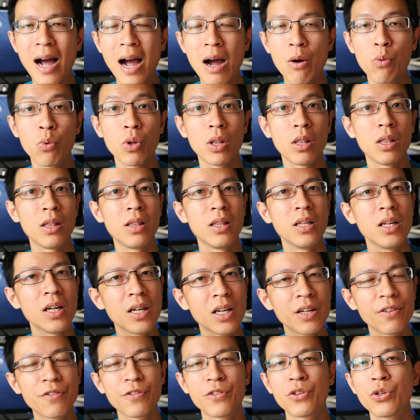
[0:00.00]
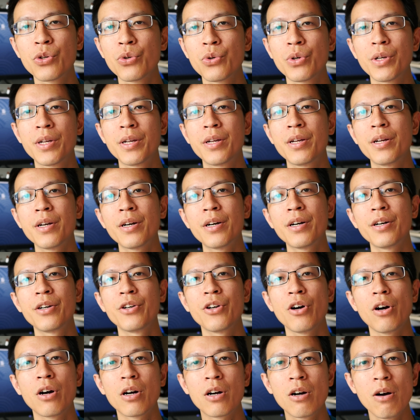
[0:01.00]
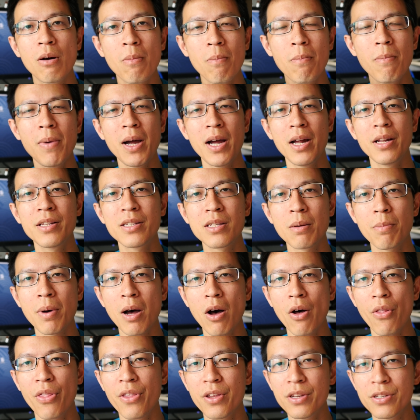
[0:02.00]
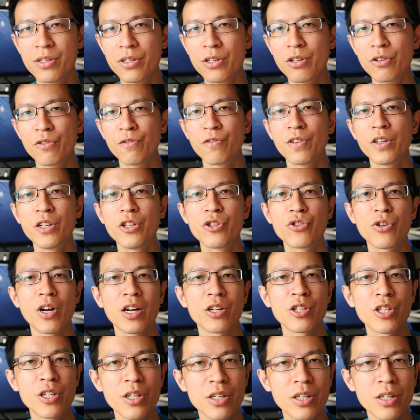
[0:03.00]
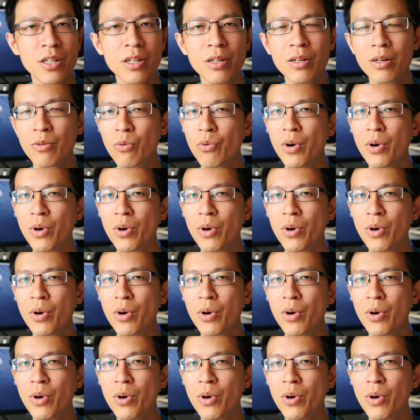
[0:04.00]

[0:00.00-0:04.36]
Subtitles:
I would love to hear your comments about this new fee structure,